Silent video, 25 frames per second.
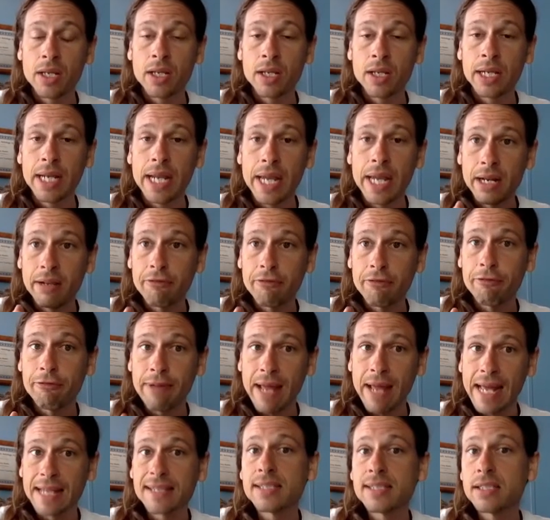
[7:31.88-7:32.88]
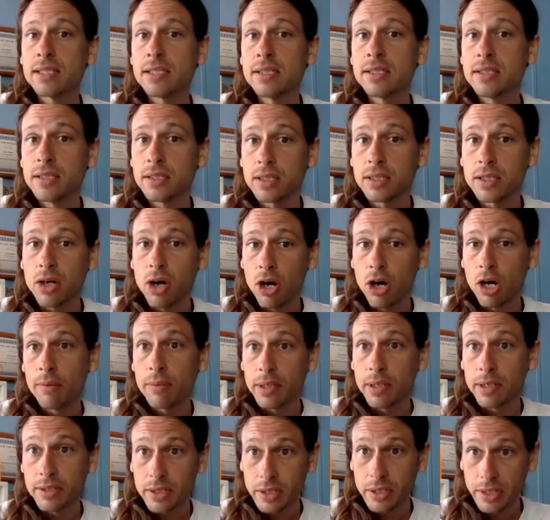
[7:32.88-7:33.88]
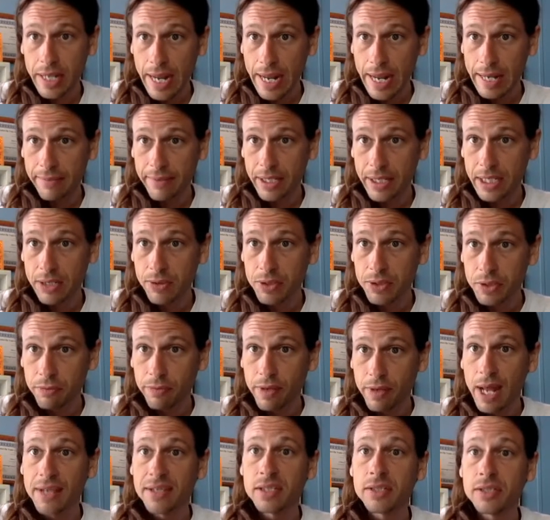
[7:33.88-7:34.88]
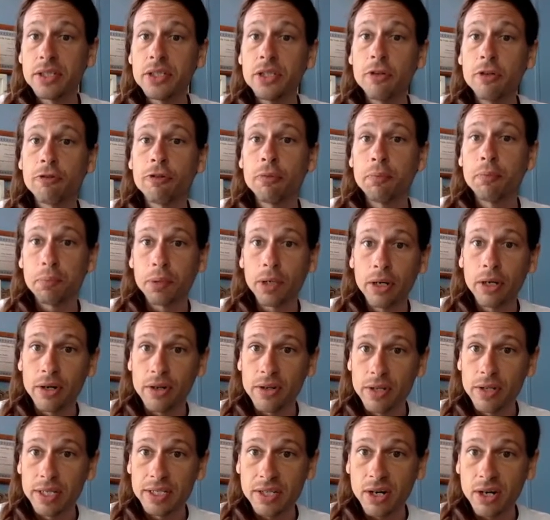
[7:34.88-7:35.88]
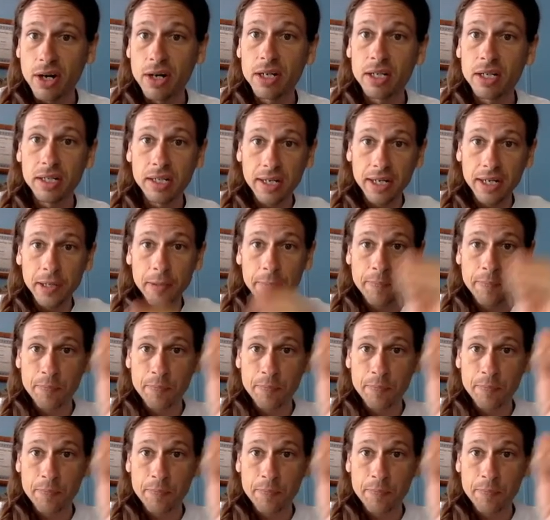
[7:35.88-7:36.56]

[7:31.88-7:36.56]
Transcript: He had a fastened karma to that, that he was fastened to from birth, his argala.